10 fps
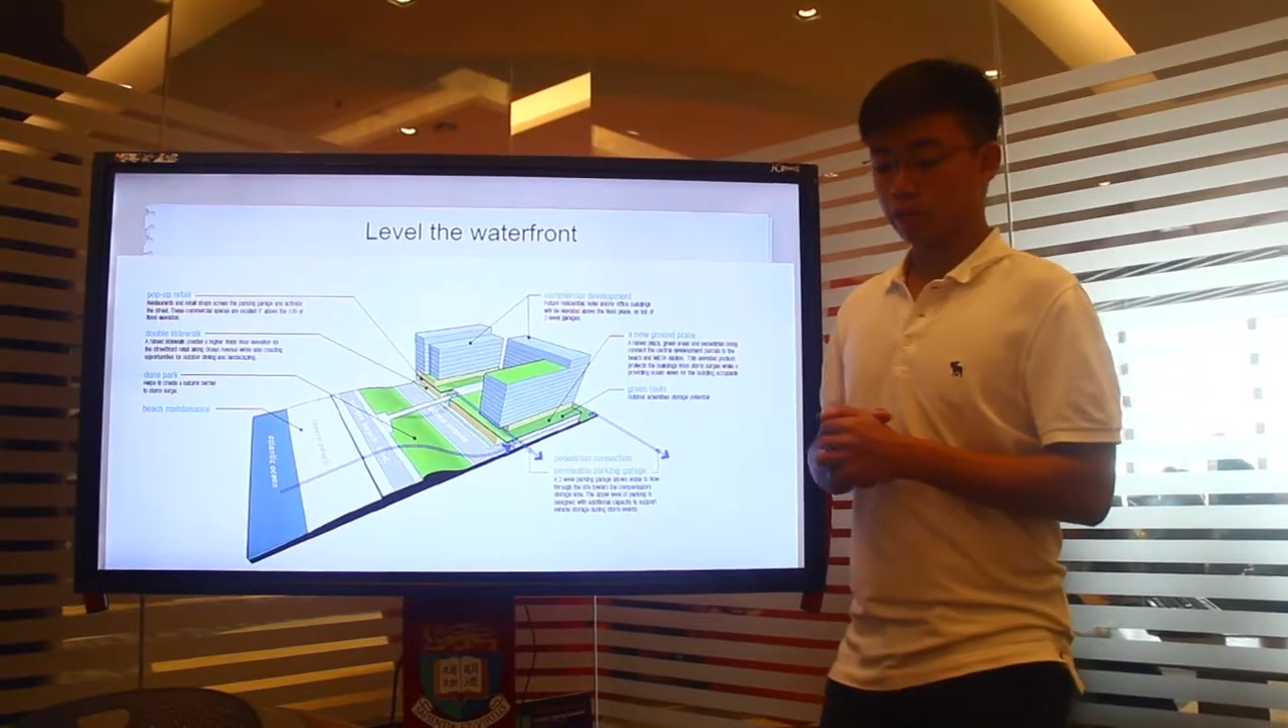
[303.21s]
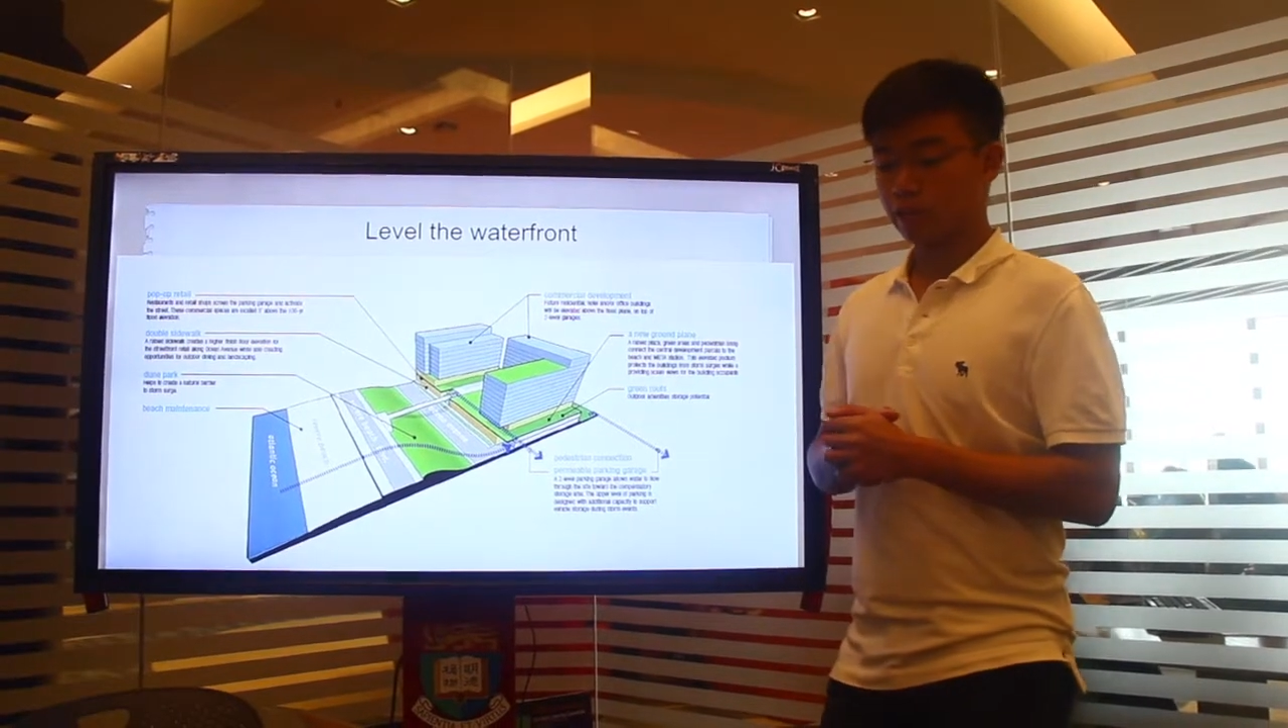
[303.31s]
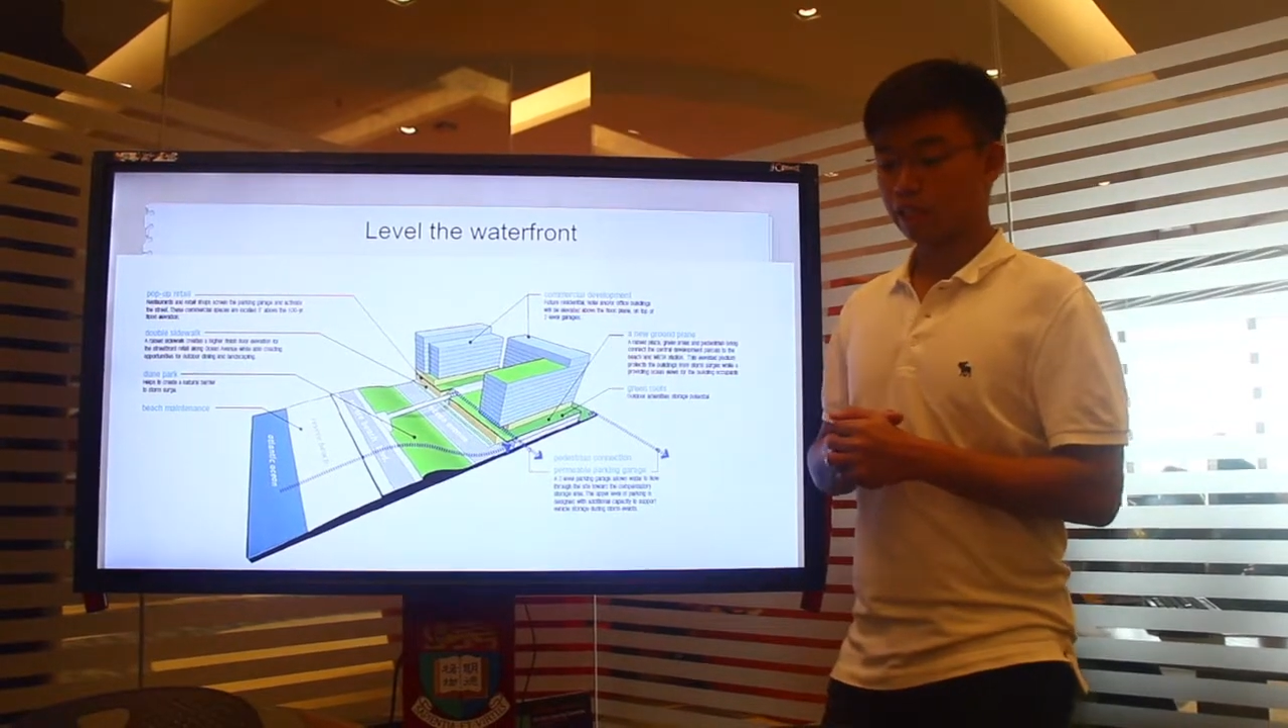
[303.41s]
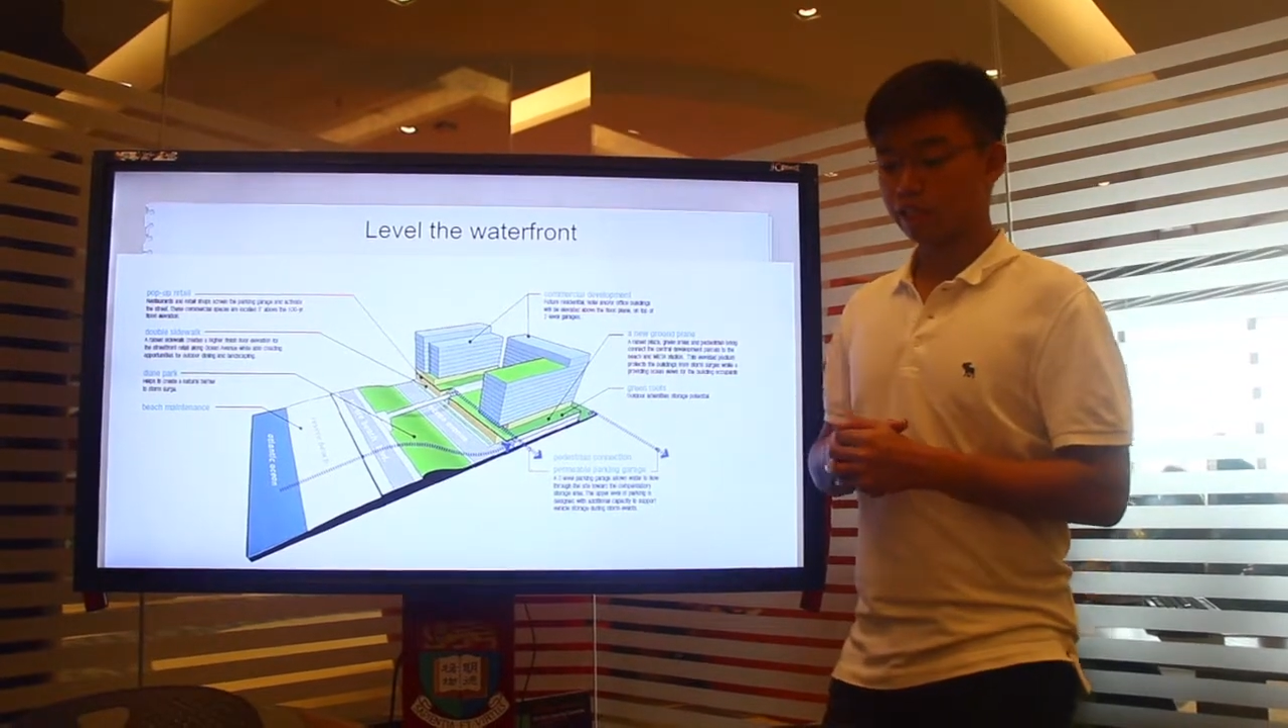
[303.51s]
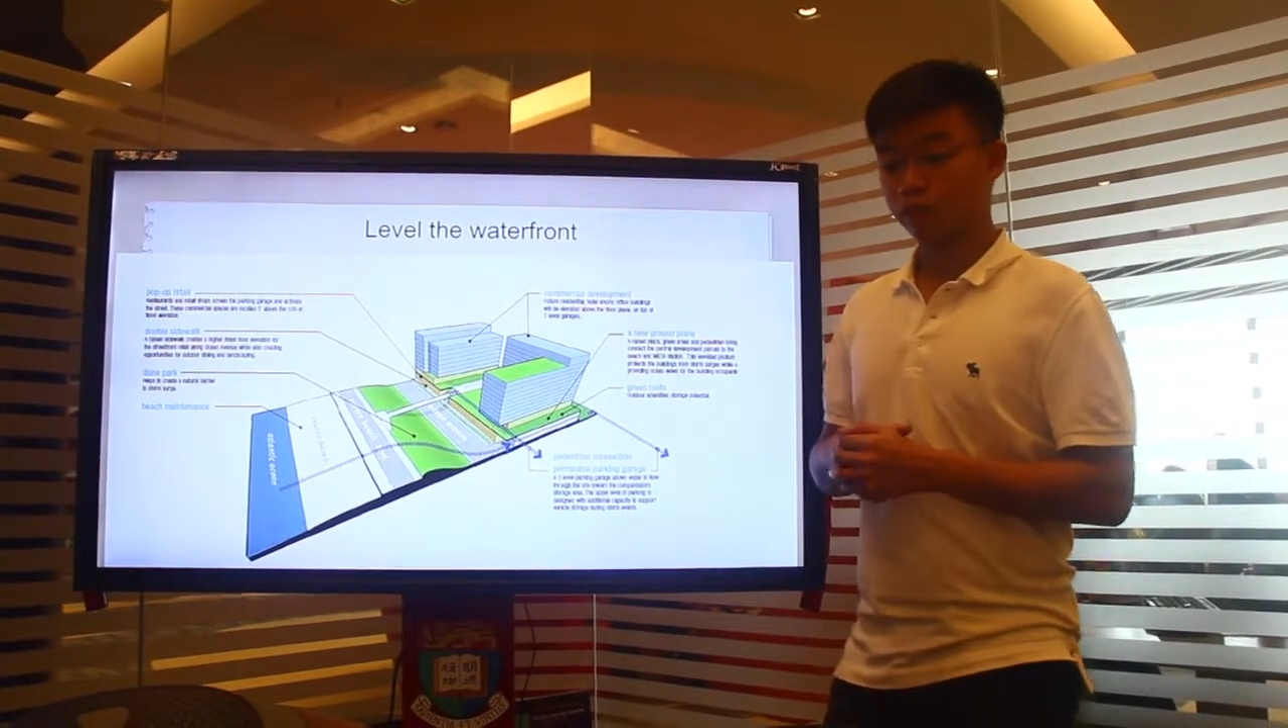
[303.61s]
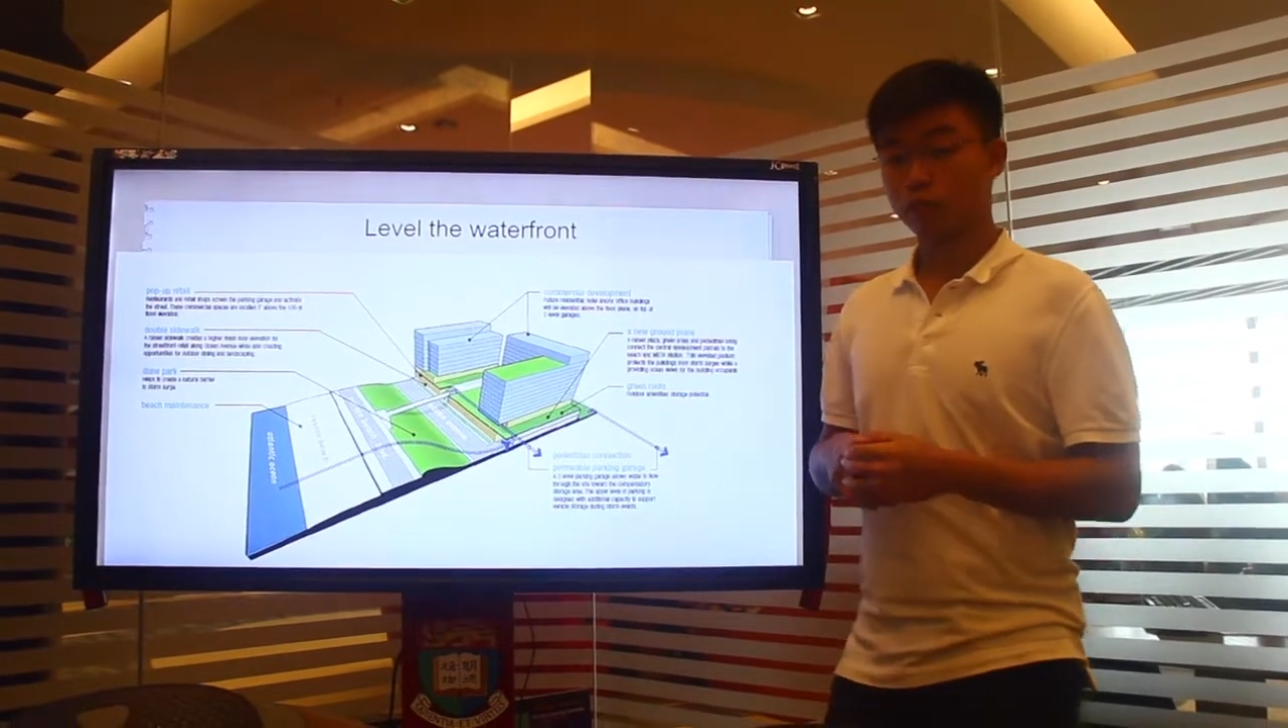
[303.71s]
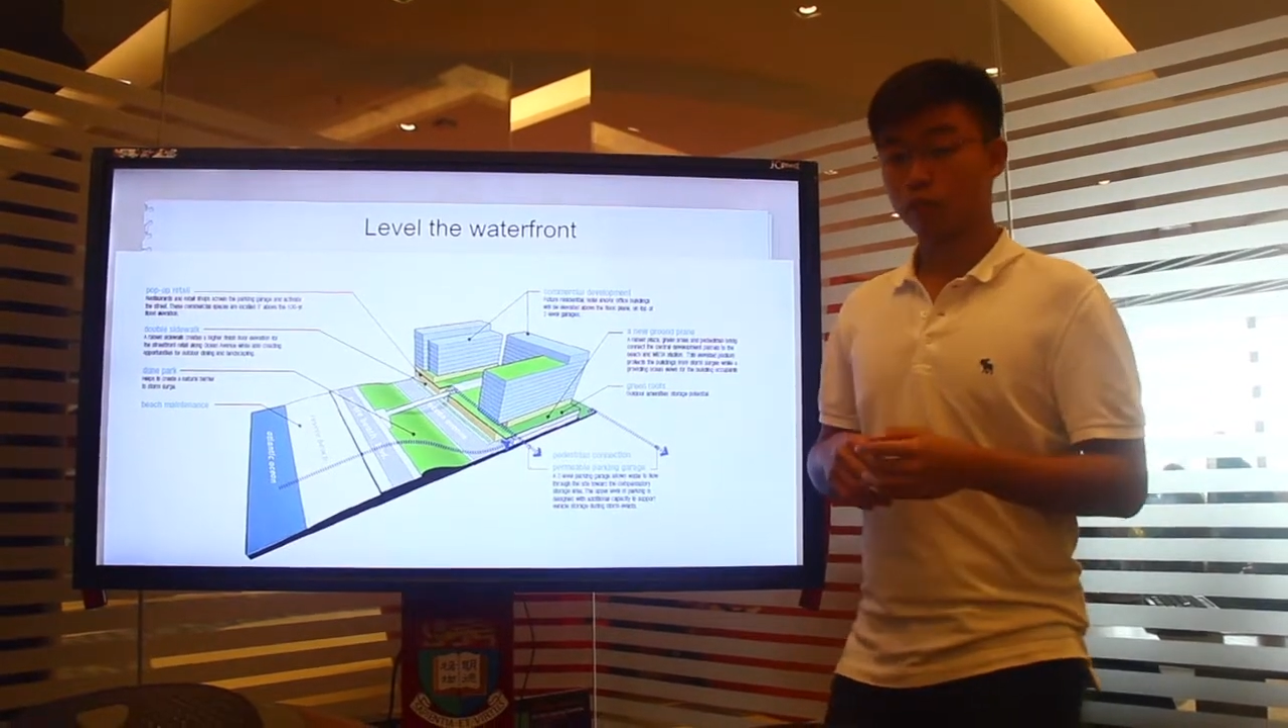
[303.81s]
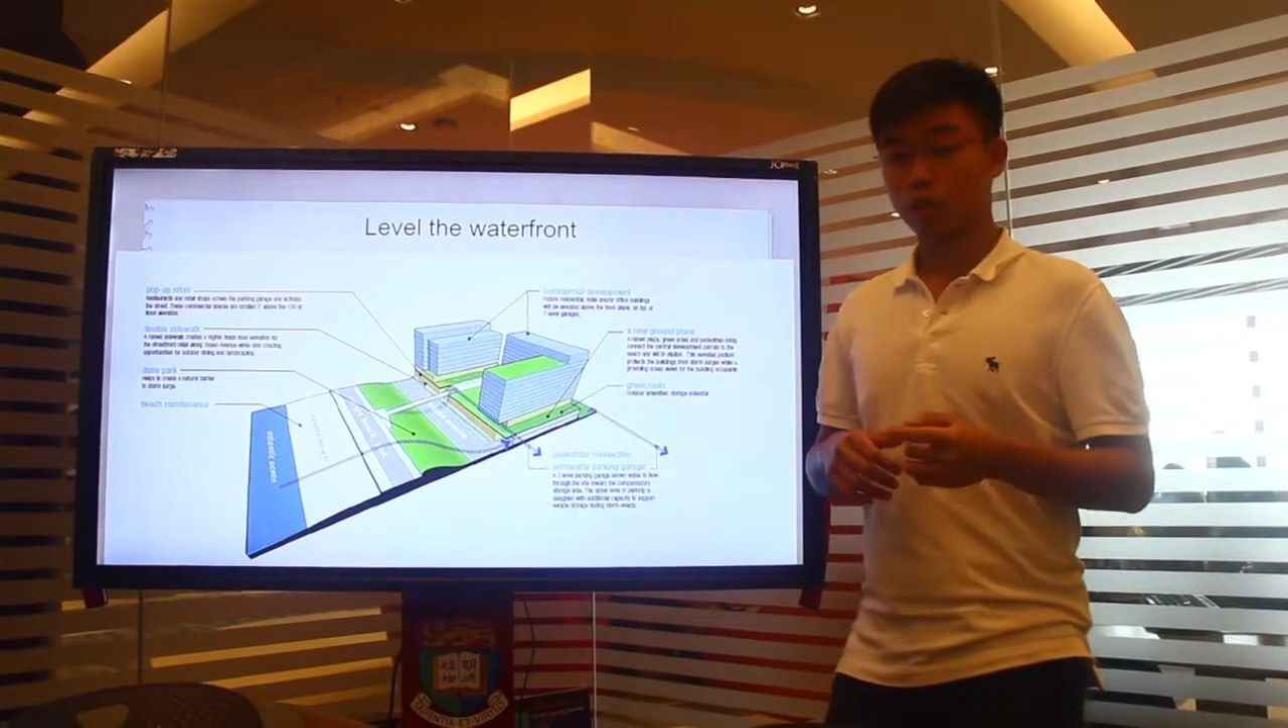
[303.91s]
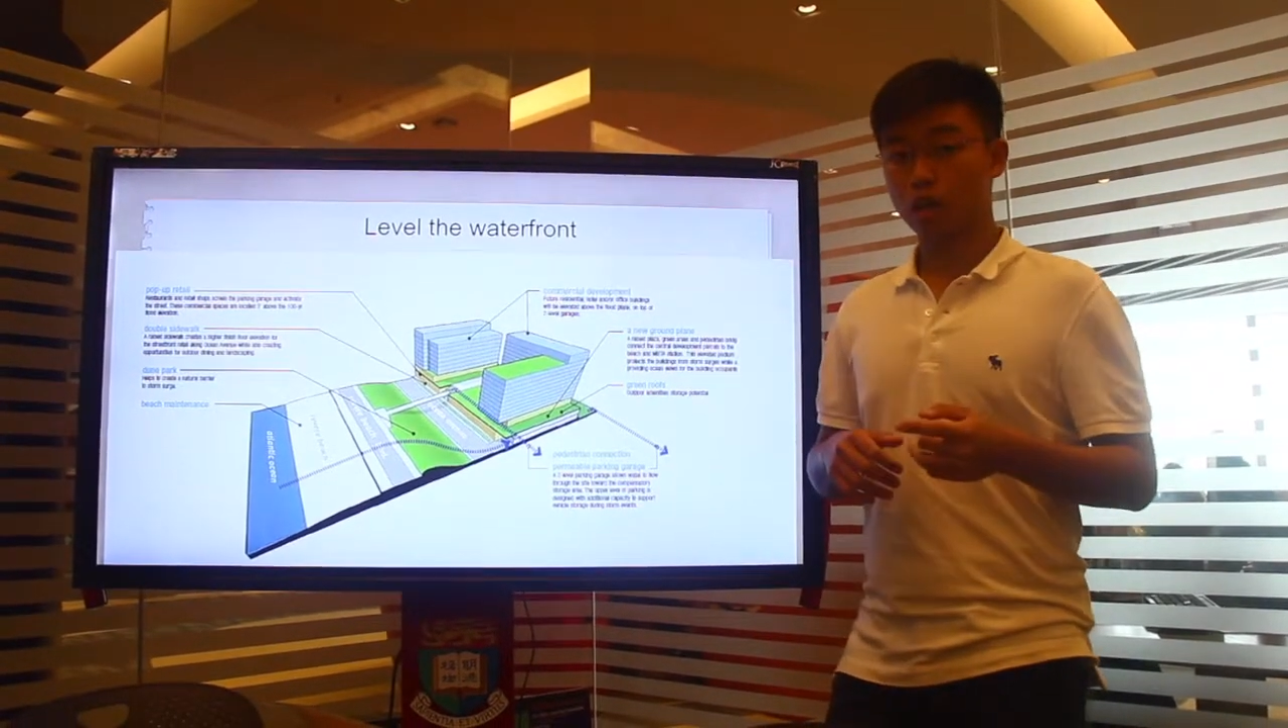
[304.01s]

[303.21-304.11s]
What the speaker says: at least